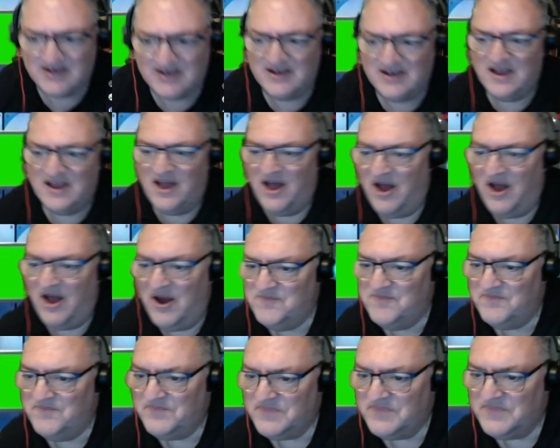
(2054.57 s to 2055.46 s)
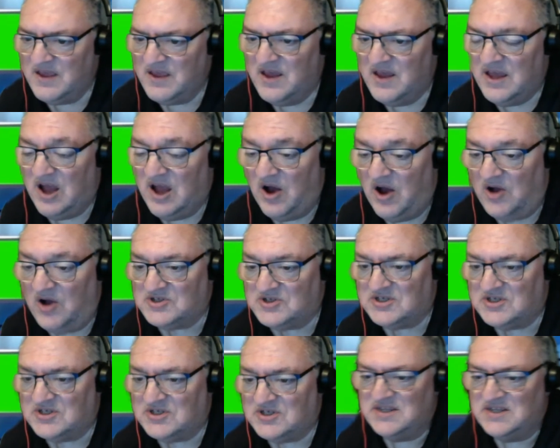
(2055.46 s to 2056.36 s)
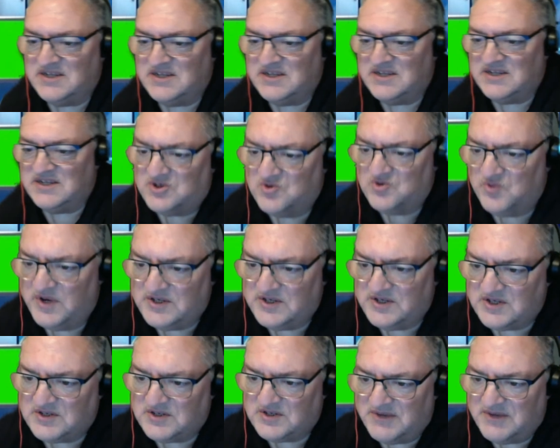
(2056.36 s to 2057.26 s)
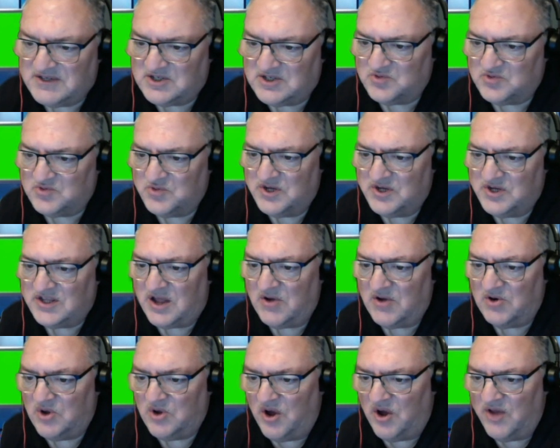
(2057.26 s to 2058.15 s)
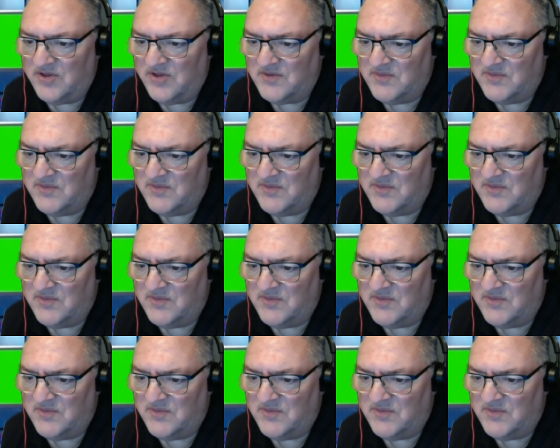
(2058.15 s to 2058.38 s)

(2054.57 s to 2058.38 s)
Archie says international weeks, as much as we don't like them,